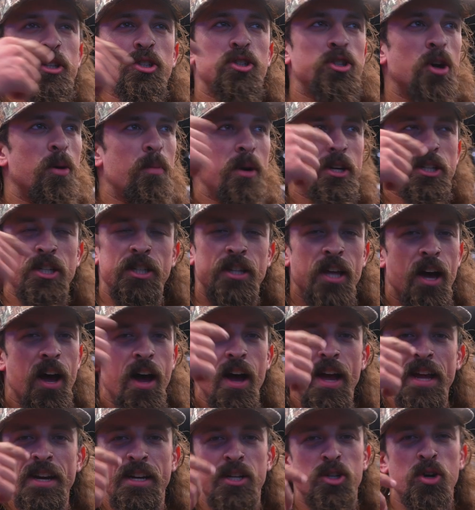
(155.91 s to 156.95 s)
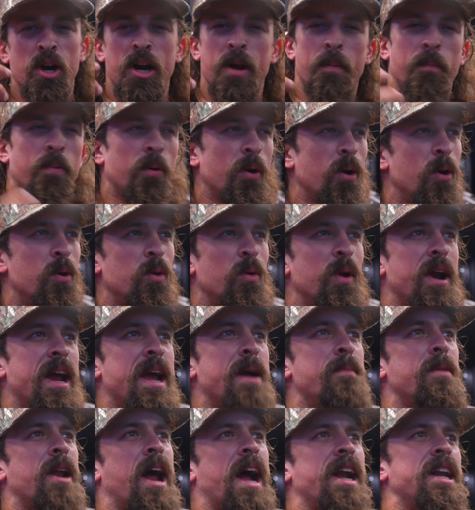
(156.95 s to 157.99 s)
so much thought into trying to
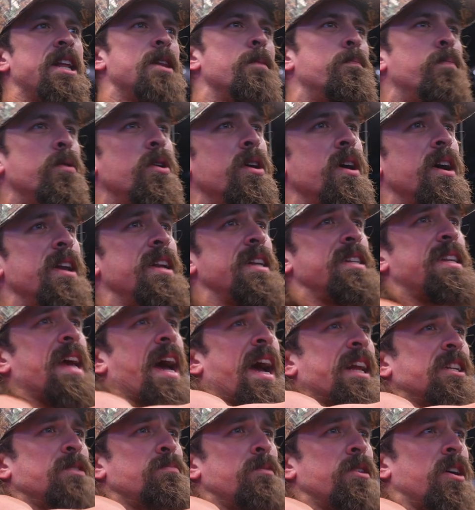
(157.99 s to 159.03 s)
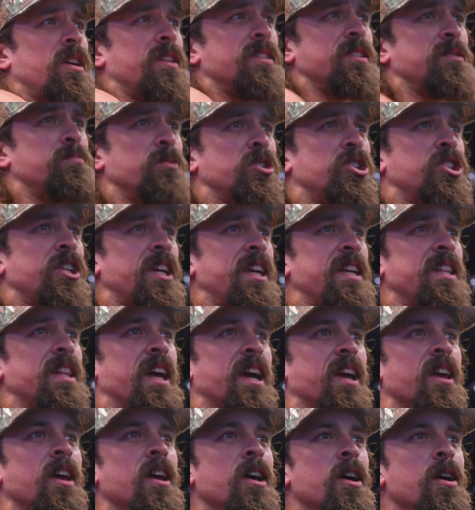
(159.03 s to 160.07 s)
program, and I need to put an attachment on this machine.
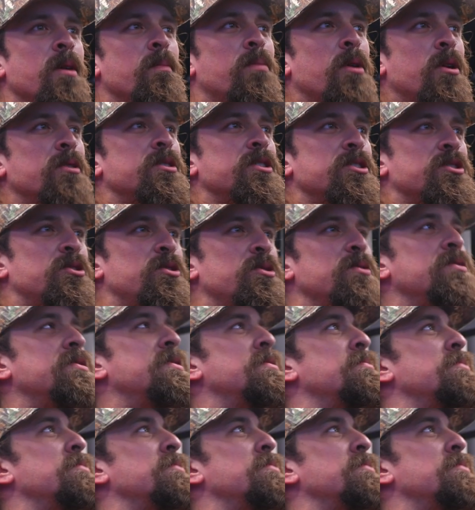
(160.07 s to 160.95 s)
Like, bro, just use the